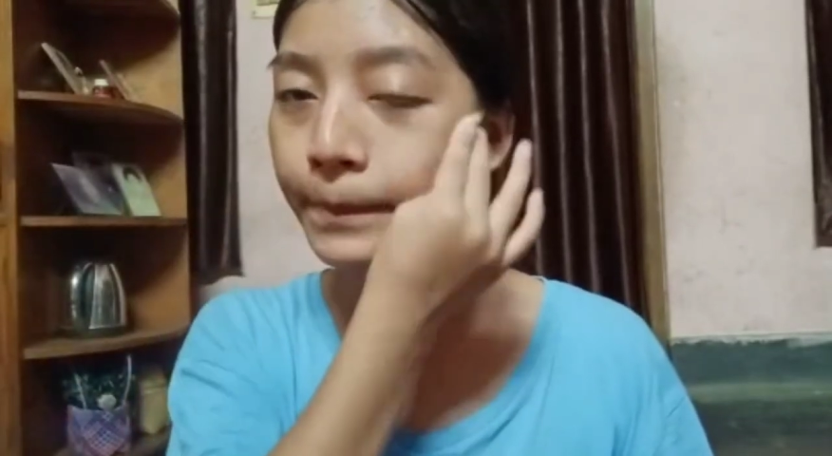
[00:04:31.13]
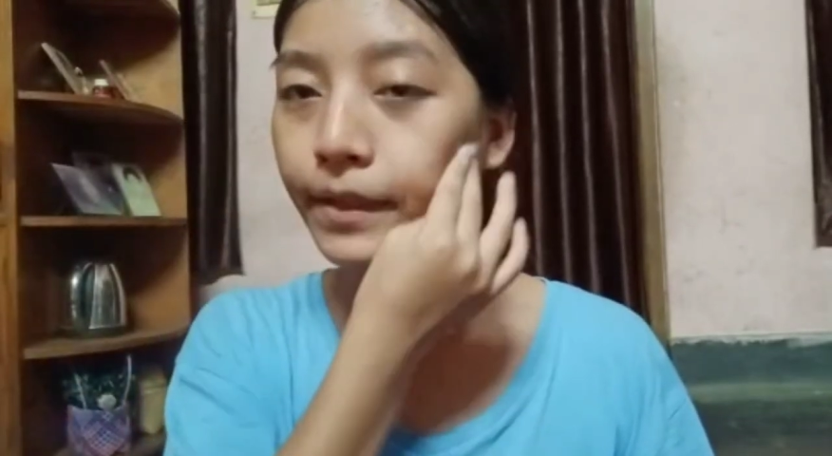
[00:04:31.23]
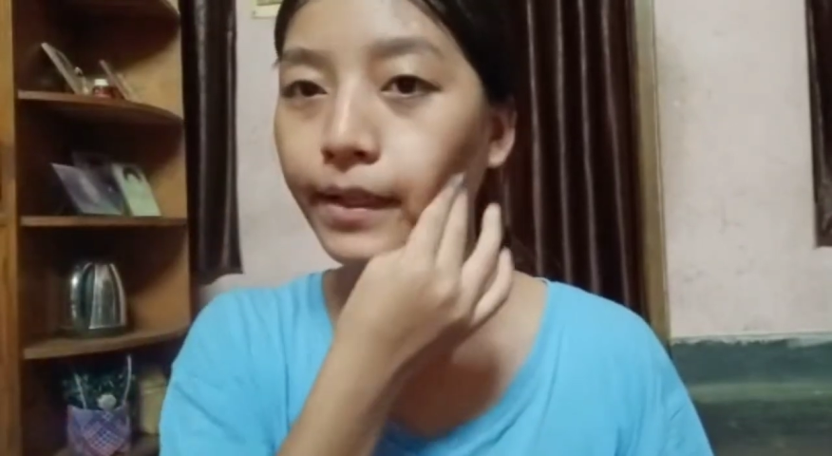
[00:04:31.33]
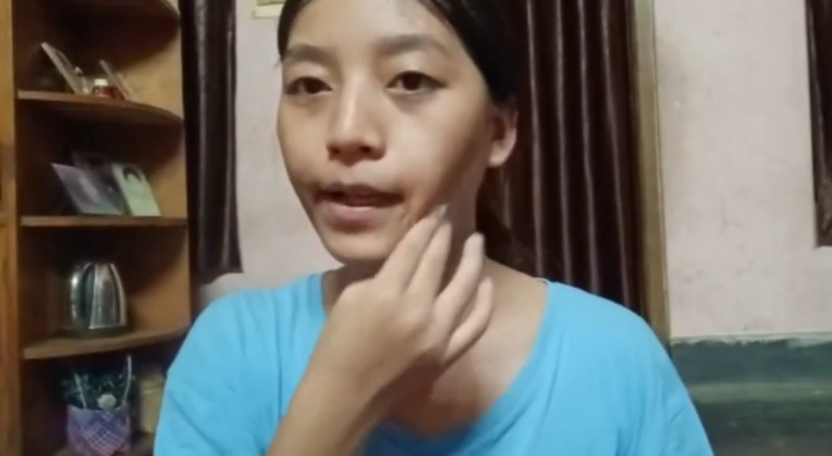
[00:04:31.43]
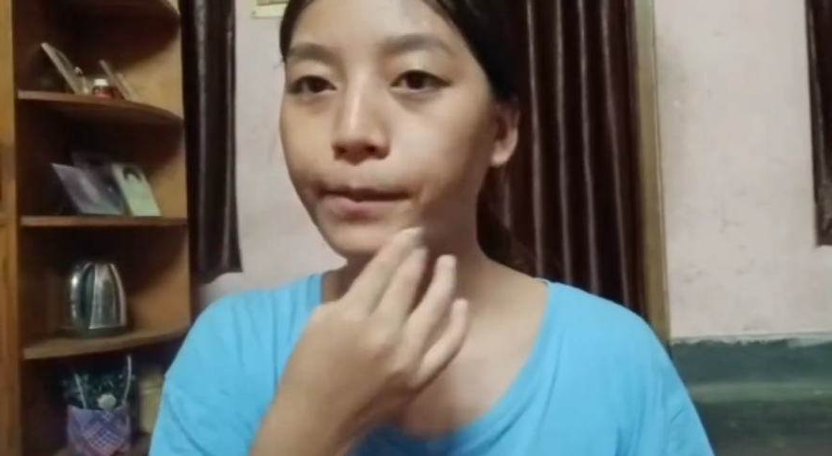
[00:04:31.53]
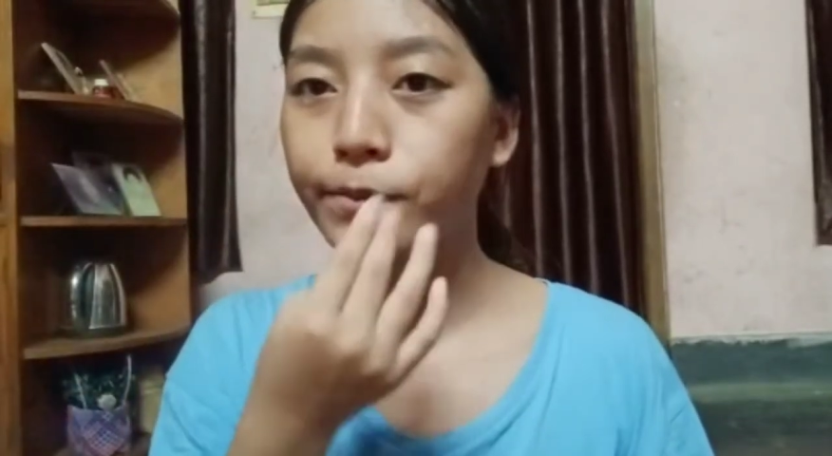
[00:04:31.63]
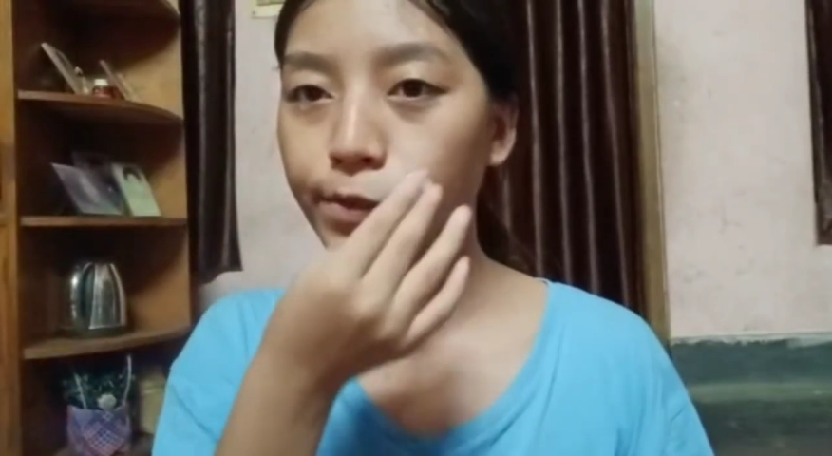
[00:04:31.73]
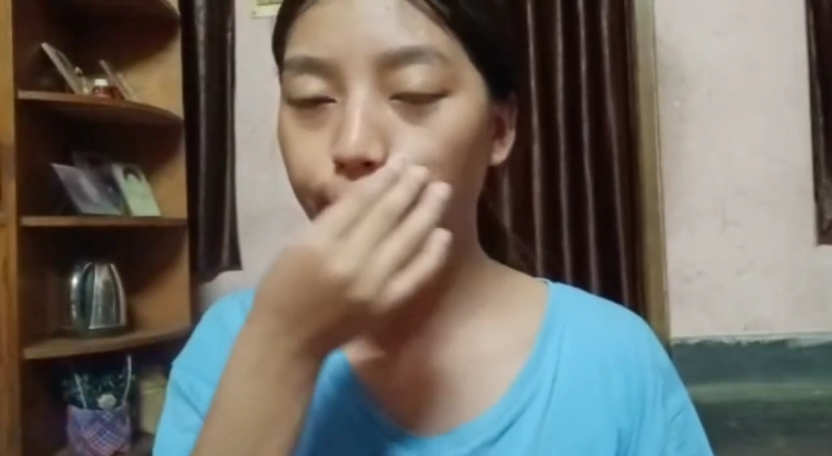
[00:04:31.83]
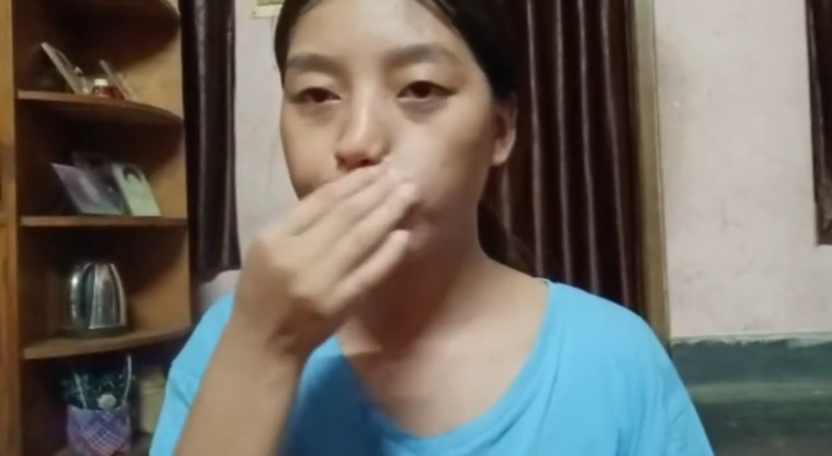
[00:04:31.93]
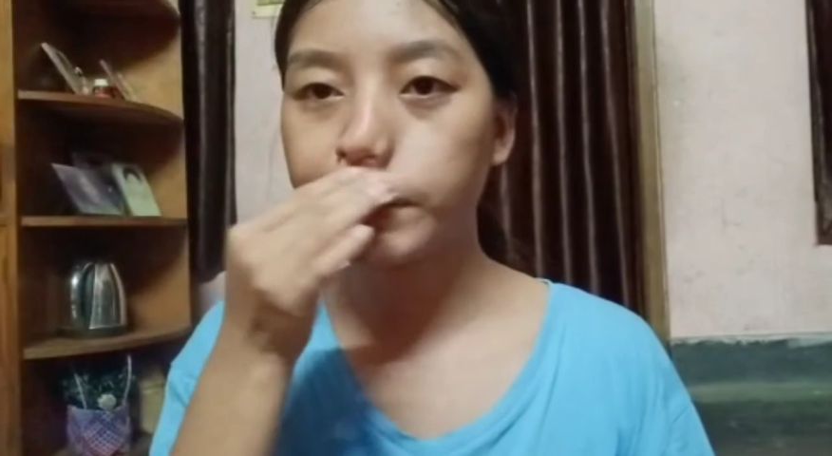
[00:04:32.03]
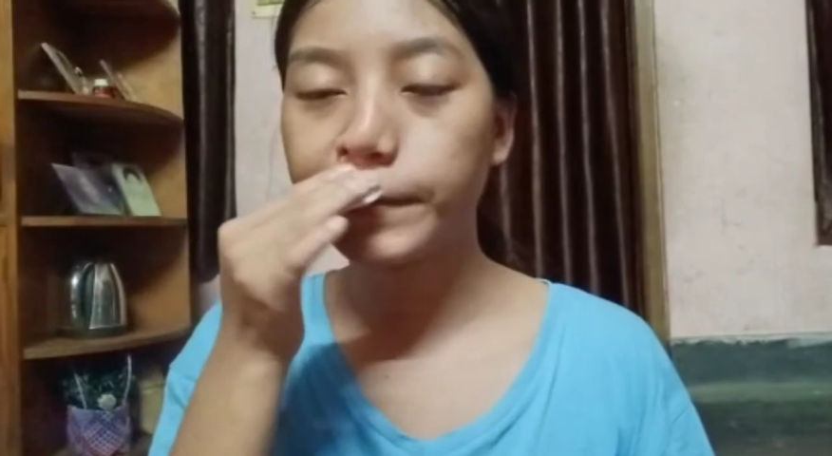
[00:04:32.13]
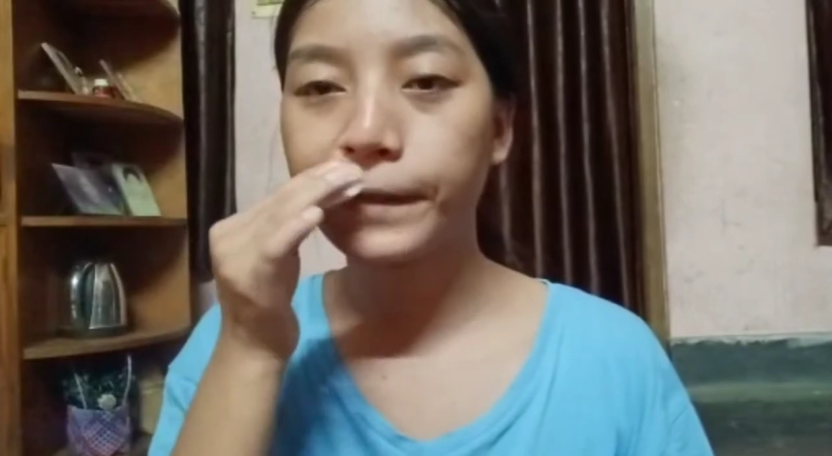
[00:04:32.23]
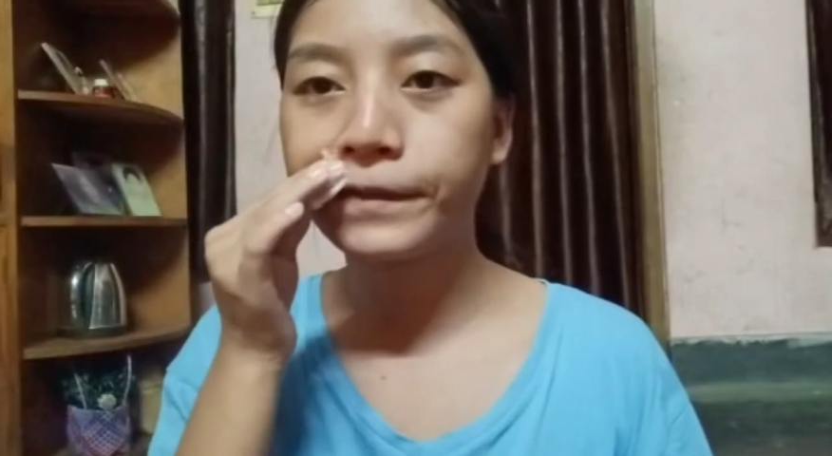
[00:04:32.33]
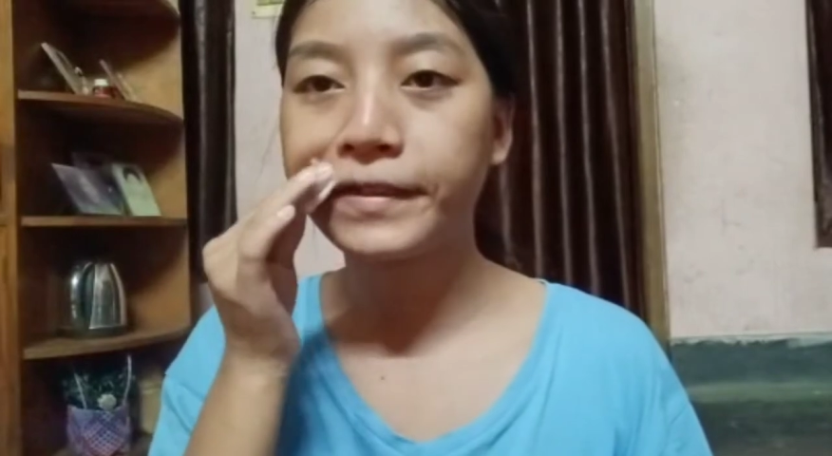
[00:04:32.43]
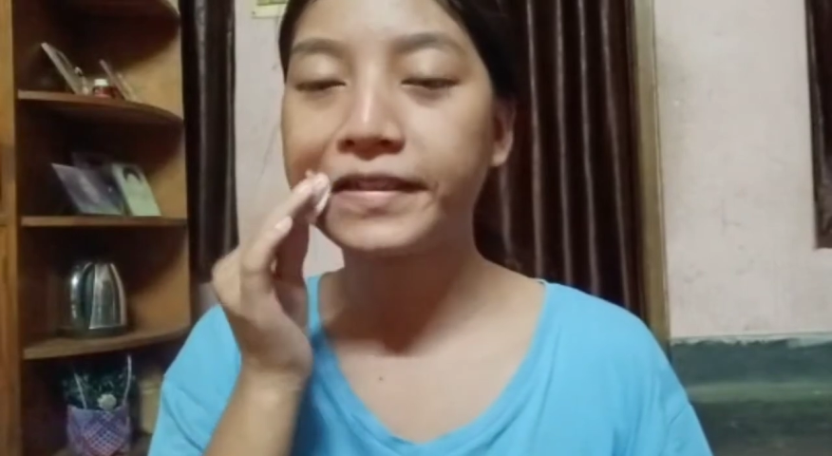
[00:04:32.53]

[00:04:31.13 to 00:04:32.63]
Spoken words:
and I'm so much loving